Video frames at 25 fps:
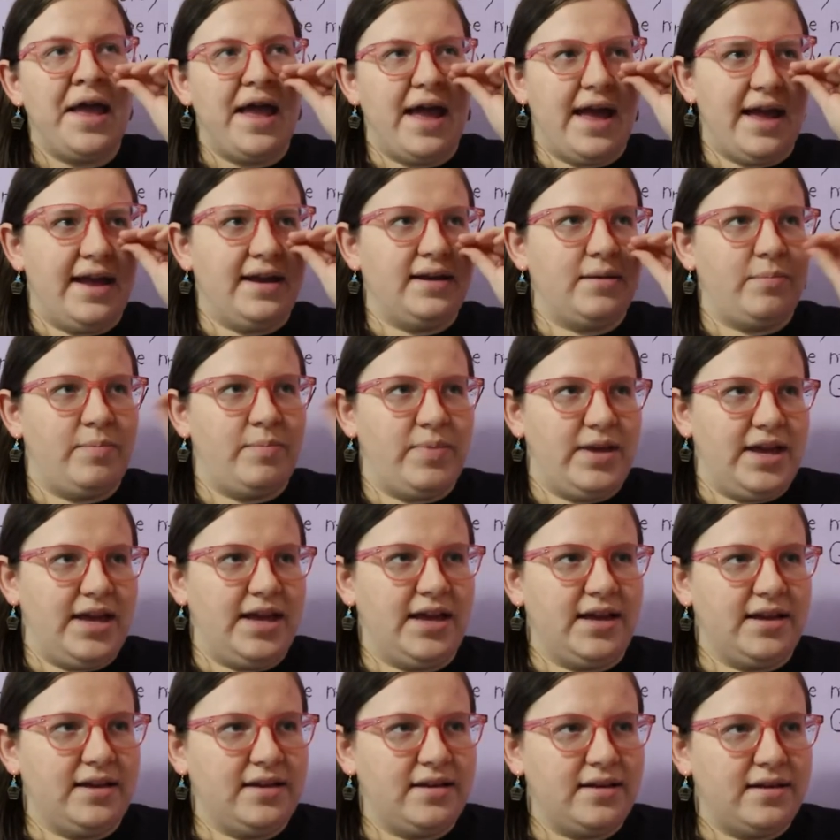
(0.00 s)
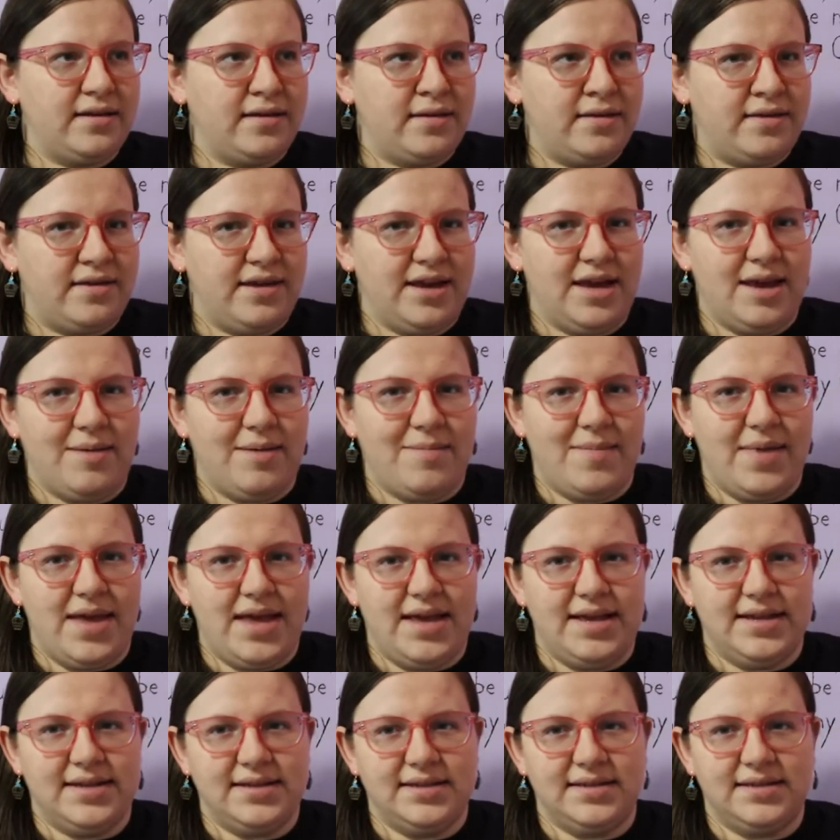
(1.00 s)
And a big theme
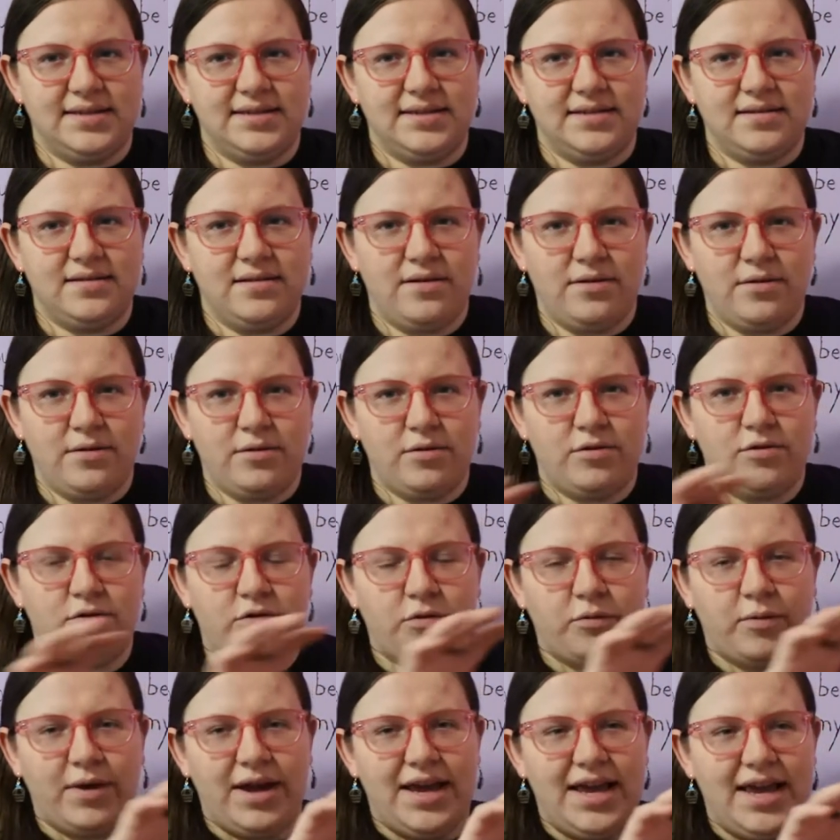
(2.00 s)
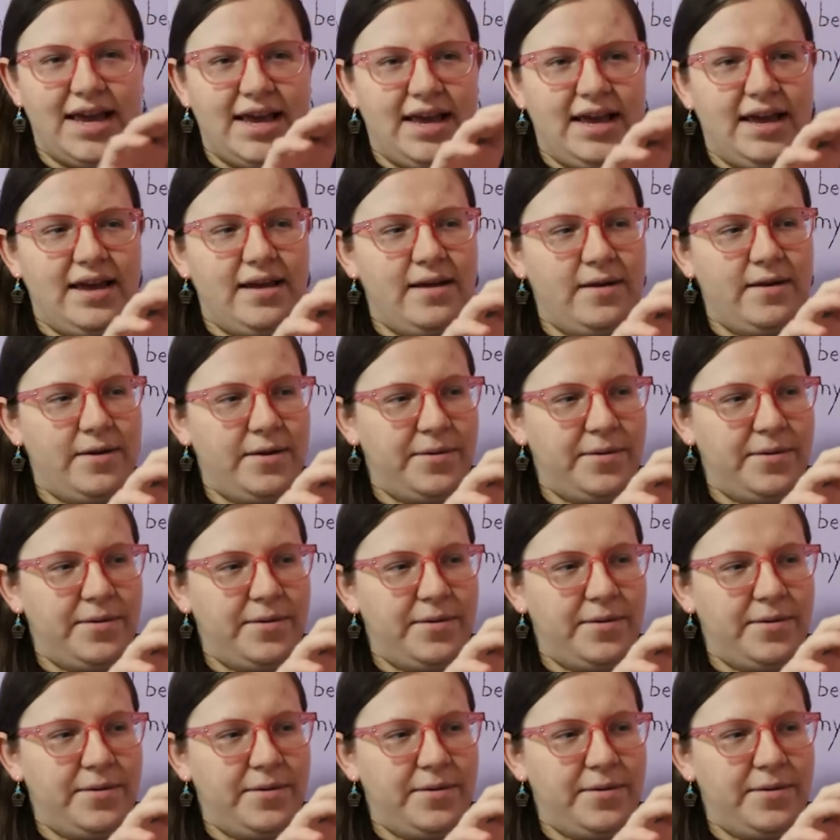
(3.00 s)
is three